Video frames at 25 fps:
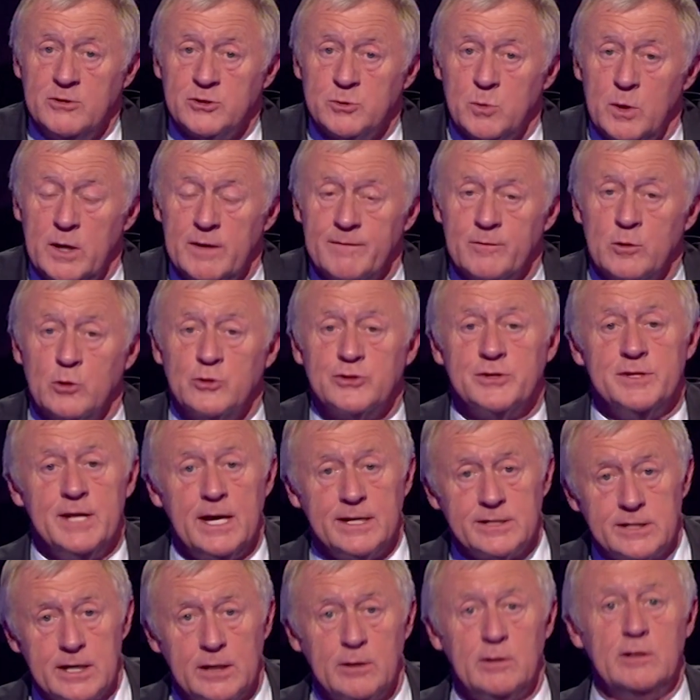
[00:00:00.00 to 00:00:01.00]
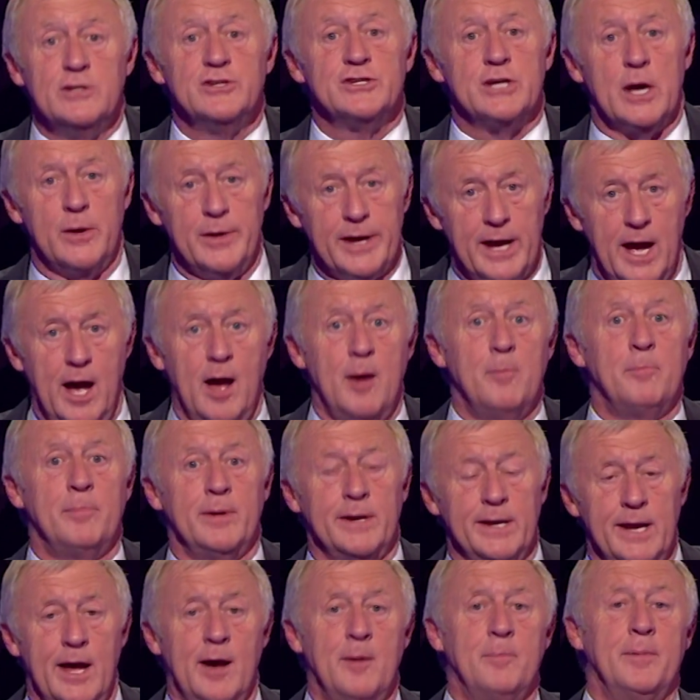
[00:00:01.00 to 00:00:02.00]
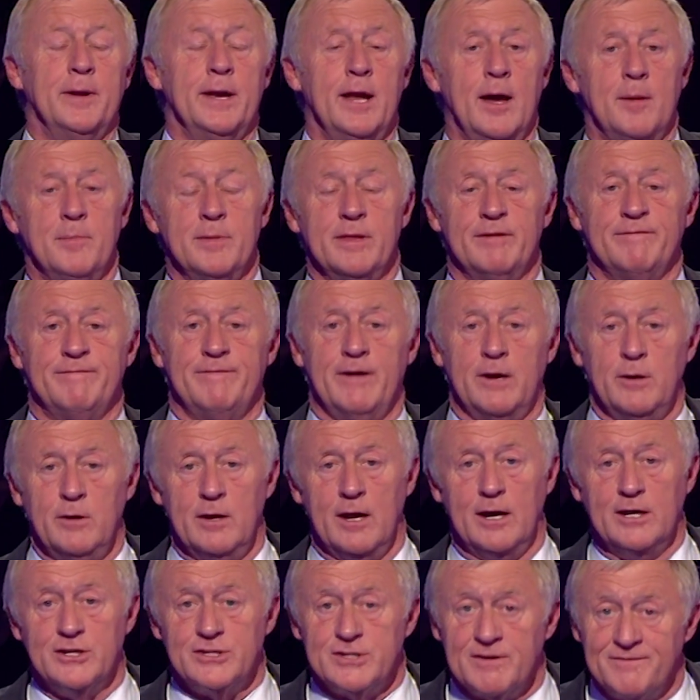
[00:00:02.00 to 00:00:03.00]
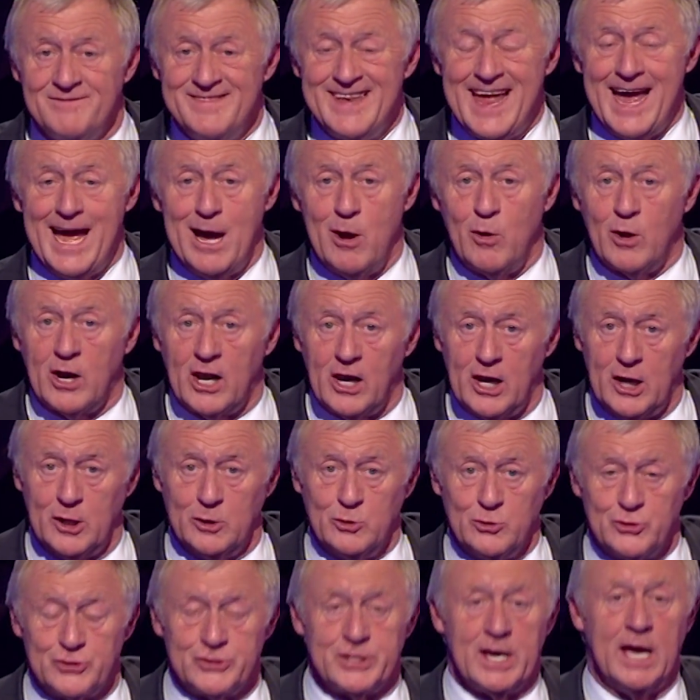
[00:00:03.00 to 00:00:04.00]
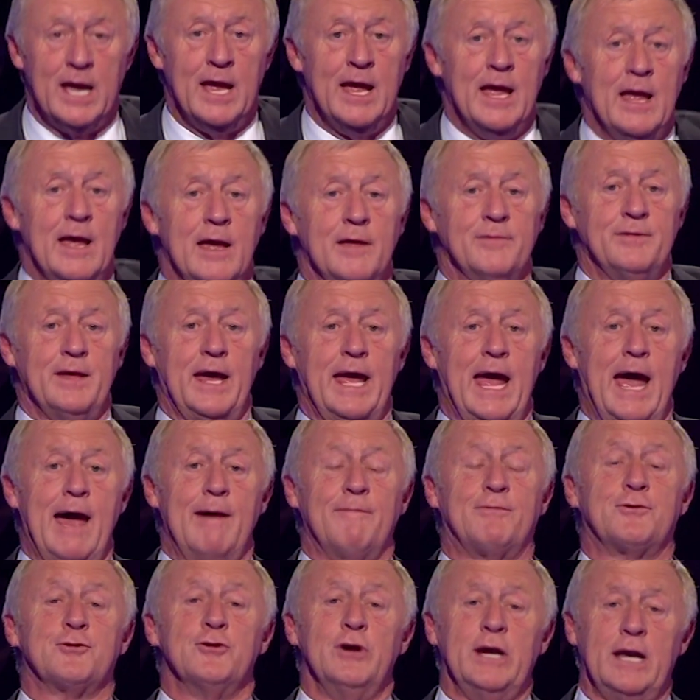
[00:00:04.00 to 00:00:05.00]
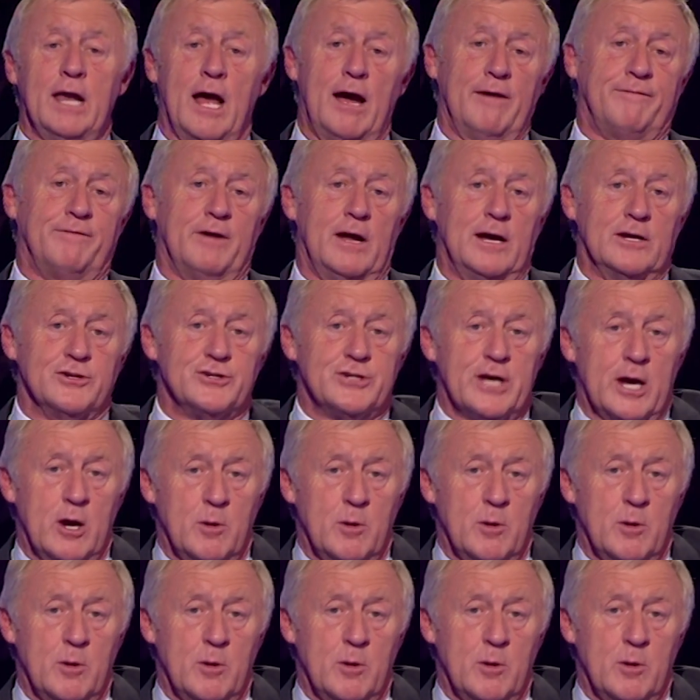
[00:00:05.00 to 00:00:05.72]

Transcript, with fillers: as well, of course, and that total is going up and up and up. And the phone lines have now closed. They have three lifelines to